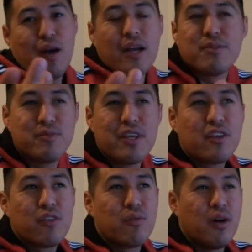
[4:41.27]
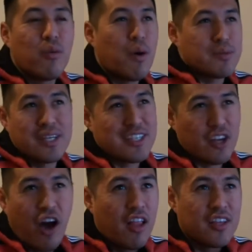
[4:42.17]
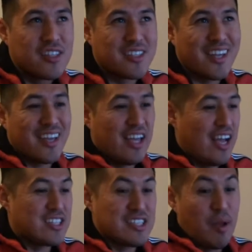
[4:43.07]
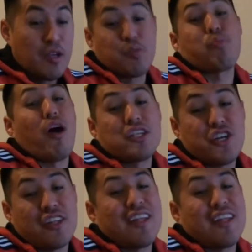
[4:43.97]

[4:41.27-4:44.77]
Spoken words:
I did websites in college, like as a project.